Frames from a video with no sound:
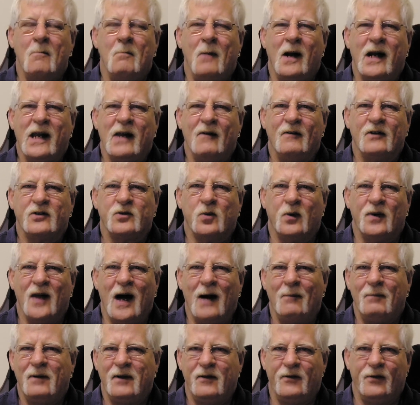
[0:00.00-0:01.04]
many of us will
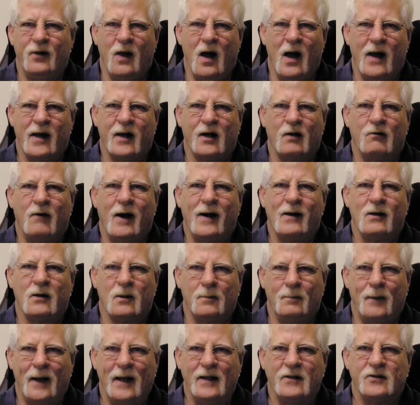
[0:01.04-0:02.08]
not be flying on a
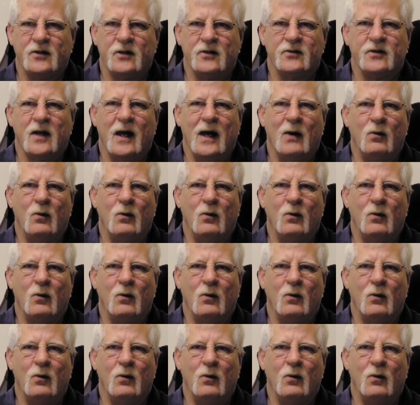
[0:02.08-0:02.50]
regular basis